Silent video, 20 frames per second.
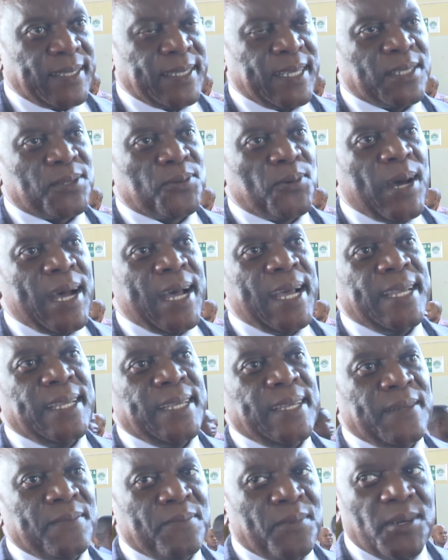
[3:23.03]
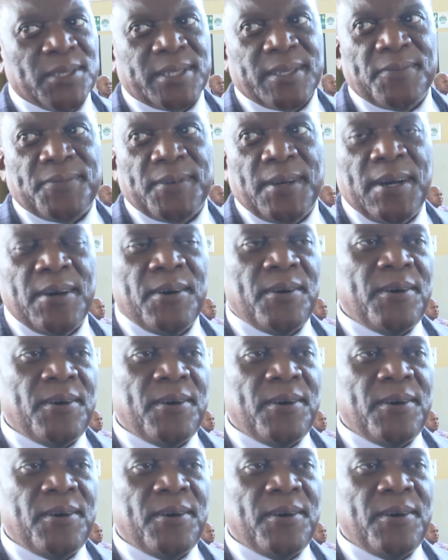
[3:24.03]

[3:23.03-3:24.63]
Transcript: That's why in most of our